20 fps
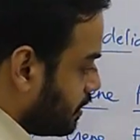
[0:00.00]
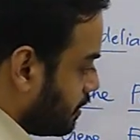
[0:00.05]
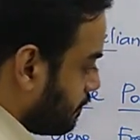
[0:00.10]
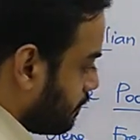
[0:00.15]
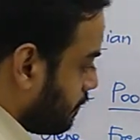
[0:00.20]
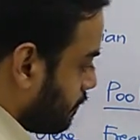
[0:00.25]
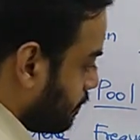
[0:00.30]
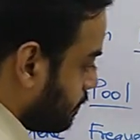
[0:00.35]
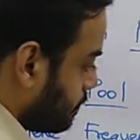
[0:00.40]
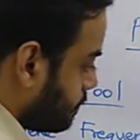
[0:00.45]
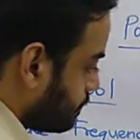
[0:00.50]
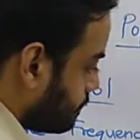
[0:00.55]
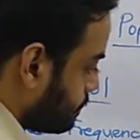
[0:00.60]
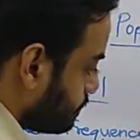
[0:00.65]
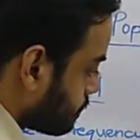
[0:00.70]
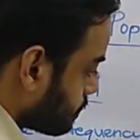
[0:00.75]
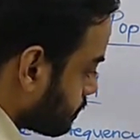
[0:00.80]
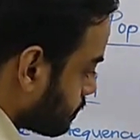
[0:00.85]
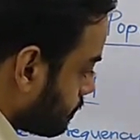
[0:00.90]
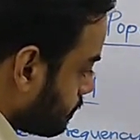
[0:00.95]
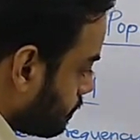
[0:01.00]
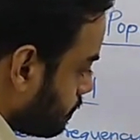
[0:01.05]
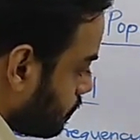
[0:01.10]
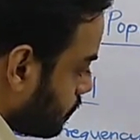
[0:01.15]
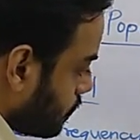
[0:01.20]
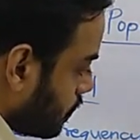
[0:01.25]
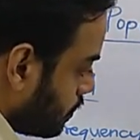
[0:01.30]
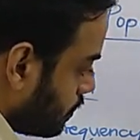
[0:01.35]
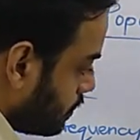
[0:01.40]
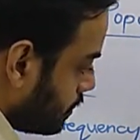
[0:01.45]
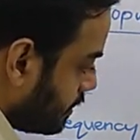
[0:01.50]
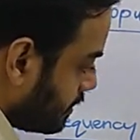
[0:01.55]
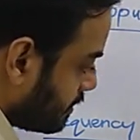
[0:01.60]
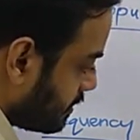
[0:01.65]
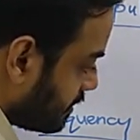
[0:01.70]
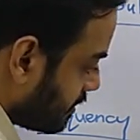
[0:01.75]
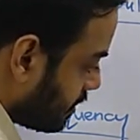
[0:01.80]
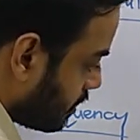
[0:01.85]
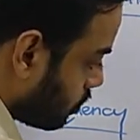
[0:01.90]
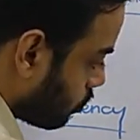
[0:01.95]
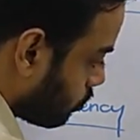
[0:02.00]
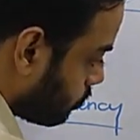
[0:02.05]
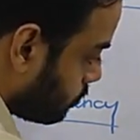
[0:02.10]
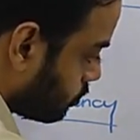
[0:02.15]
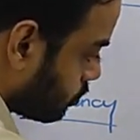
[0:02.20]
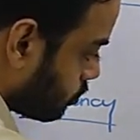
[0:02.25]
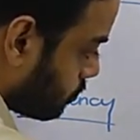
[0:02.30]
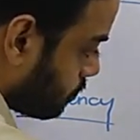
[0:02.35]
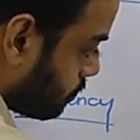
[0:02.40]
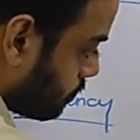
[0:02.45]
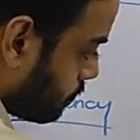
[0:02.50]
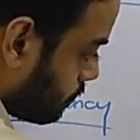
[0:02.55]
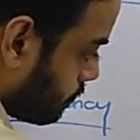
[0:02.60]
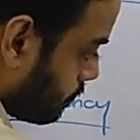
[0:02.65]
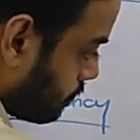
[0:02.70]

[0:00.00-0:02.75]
if this is a chromosome,